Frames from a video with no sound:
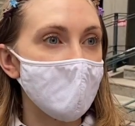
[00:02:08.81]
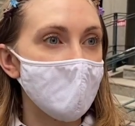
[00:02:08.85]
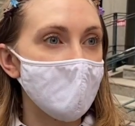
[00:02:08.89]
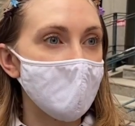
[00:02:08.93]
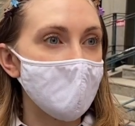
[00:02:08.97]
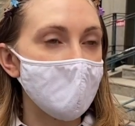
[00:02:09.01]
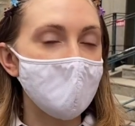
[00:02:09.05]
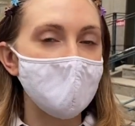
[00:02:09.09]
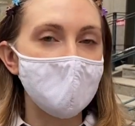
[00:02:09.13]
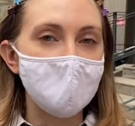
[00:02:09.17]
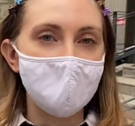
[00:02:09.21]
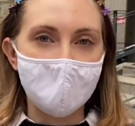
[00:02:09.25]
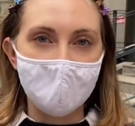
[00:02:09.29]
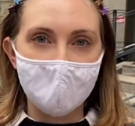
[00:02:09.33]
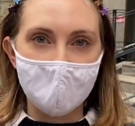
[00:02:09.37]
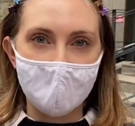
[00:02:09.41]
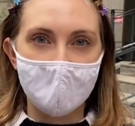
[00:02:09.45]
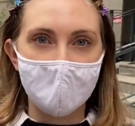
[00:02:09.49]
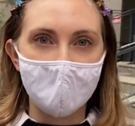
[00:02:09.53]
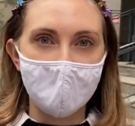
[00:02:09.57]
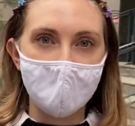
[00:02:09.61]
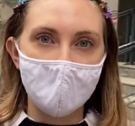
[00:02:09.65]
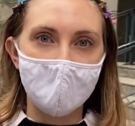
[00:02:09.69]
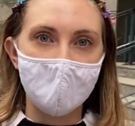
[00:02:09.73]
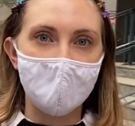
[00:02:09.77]
which is like
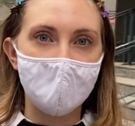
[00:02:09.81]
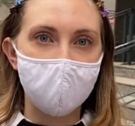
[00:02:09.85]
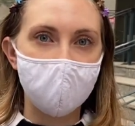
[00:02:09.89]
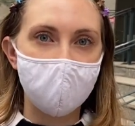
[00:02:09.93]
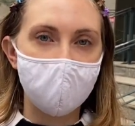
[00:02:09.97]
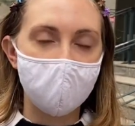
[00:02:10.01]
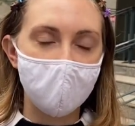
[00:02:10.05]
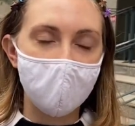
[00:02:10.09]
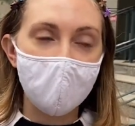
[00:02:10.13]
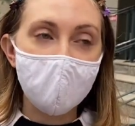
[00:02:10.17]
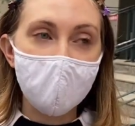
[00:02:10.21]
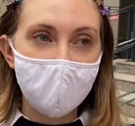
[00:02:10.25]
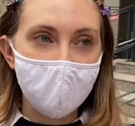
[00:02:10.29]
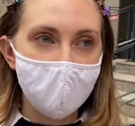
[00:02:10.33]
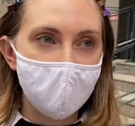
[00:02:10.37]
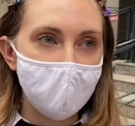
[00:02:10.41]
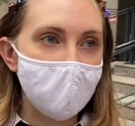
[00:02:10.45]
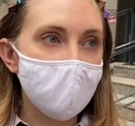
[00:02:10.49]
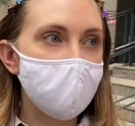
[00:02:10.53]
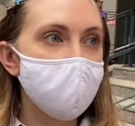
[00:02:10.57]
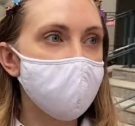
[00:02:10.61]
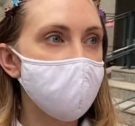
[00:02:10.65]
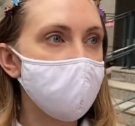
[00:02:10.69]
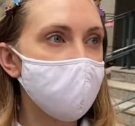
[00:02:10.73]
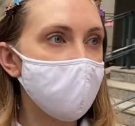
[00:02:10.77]
a thrift store,
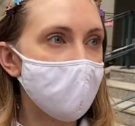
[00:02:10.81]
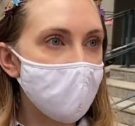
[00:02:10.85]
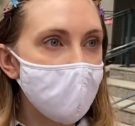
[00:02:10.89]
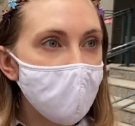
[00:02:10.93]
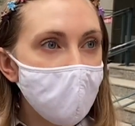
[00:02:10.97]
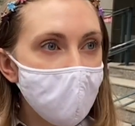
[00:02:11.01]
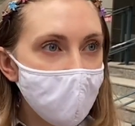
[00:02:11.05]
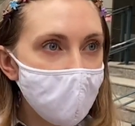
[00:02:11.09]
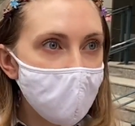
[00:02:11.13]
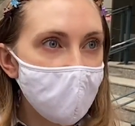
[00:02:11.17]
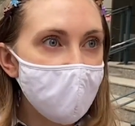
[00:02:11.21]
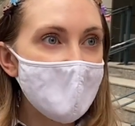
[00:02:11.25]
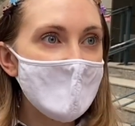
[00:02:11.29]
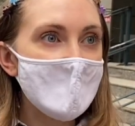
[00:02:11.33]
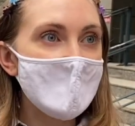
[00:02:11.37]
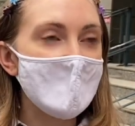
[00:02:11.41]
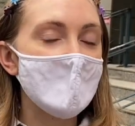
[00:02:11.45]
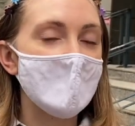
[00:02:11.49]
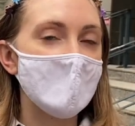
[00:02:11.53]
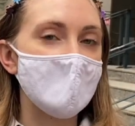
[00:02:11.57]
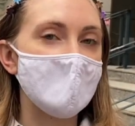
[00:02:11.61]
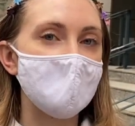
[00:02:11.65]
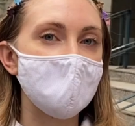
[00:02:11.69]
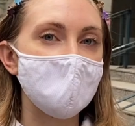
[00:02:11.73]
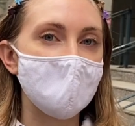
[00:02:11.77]
or
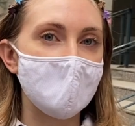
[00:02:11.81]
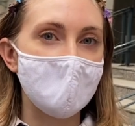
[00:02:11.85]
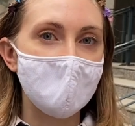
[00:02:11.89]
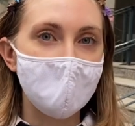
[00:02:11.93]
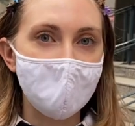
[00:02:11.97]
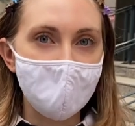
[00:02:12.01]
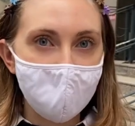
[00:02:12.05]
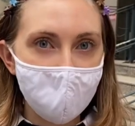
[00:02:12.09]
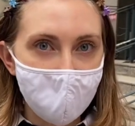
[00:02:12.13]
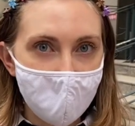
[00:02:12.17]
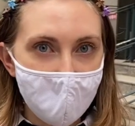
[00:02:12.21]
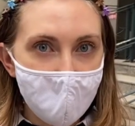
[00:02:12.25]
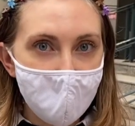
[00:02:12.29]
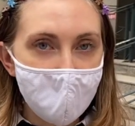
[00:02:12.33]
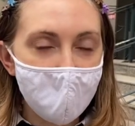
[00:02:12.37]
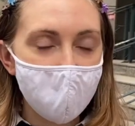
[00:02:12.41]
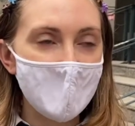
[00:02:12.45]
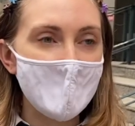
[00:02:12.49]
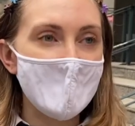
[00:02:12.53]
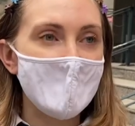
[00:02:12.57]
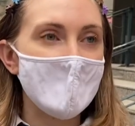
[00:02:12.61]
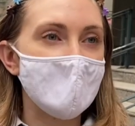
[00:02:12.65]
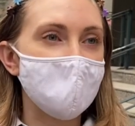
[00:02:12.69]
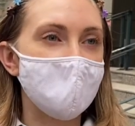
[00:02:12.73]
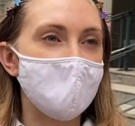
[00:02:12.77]
risaikuru shop.
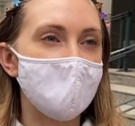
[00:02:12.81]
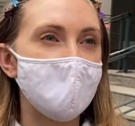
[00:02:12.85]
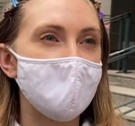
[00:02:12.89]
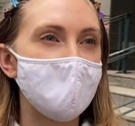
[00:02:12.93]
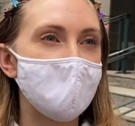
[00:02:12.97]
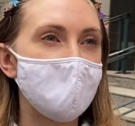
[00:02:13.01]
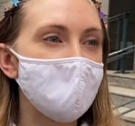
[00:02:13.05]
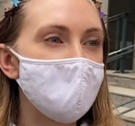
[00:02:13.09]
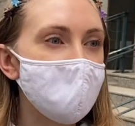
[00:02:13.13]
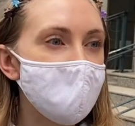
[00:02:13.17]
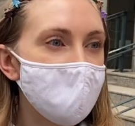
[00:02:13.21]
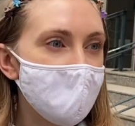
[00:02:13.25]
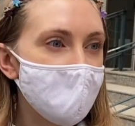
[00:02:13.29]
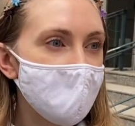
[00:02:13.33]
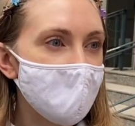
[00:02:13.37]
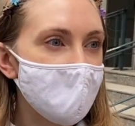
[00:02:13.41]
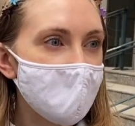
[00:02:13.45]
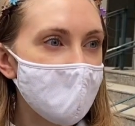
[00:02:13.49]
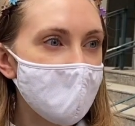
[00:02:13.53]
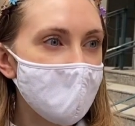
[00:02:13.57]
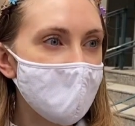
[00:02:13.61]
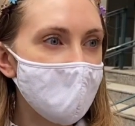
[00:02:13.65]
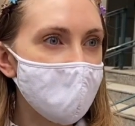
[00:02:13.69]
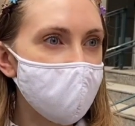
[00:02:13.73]
So usually